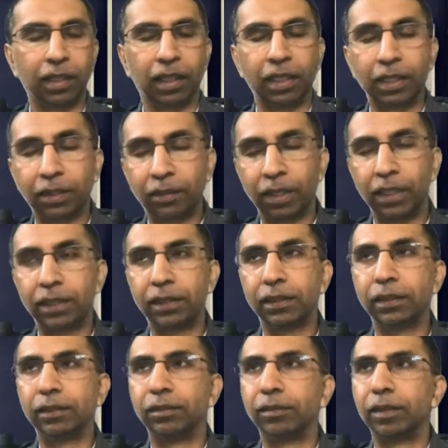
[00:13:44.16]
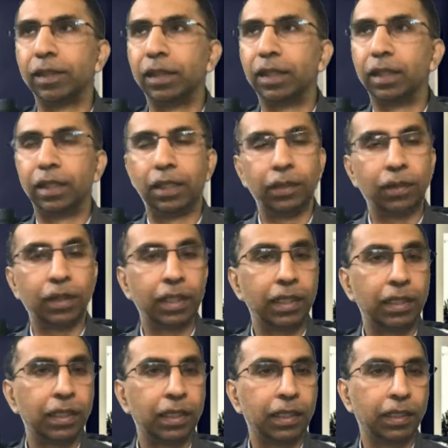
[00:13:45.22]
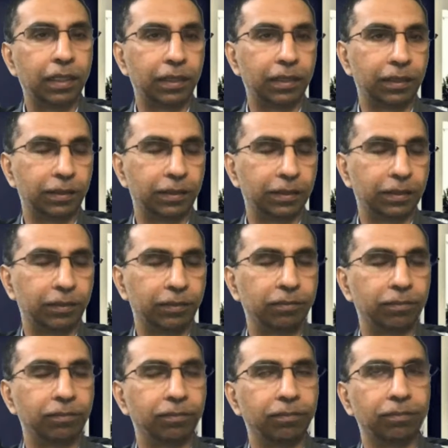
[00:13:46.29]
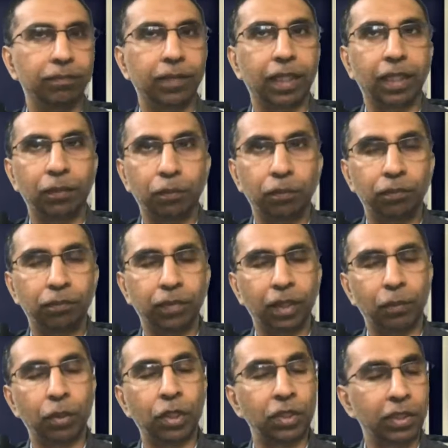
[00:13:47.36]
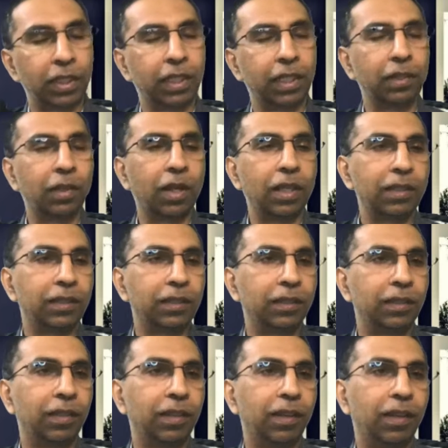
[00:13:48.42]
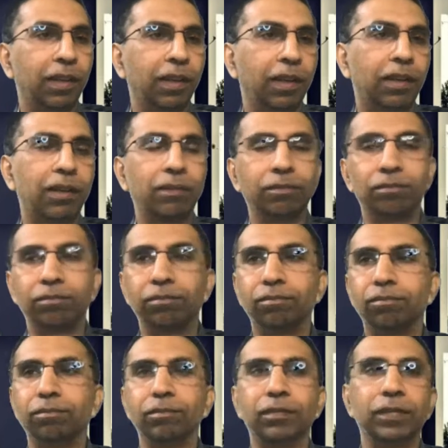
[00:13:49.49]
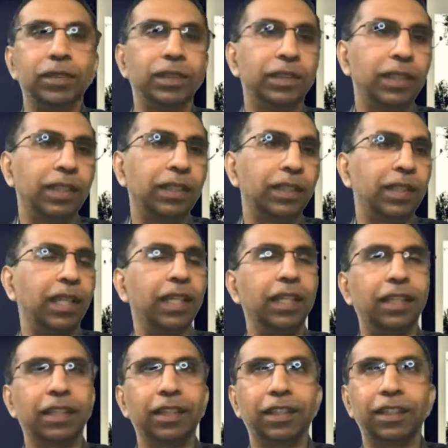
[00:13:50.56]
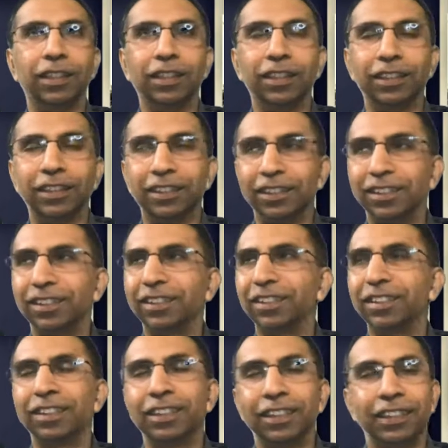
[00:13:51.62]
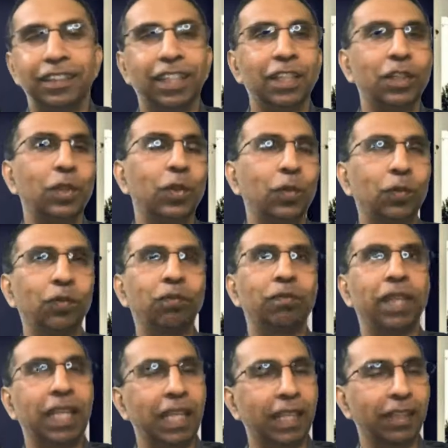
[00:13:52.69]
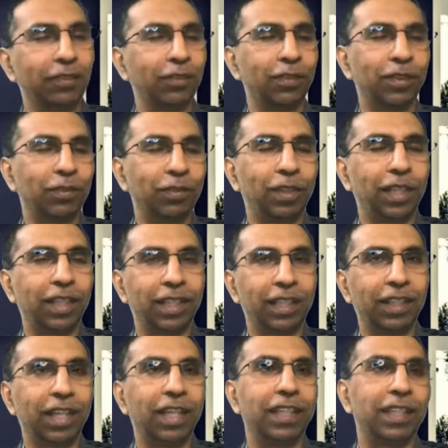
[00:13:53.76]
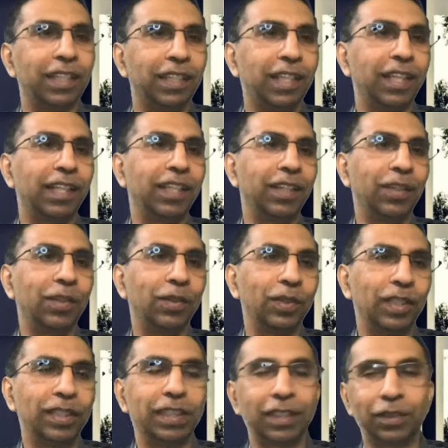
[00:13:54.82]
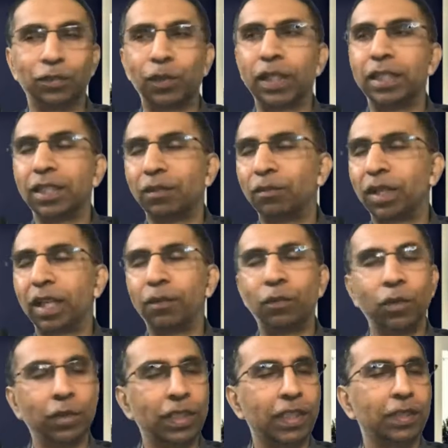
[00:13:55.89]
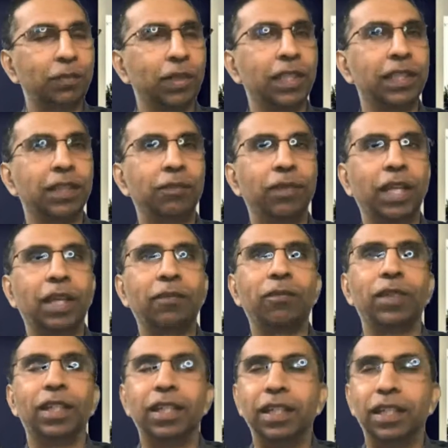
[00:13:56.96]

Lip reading: Otherwise, you are either a opportunity cost, or it's just like there's no meaning for it other than they just spend some time, you just spend some time,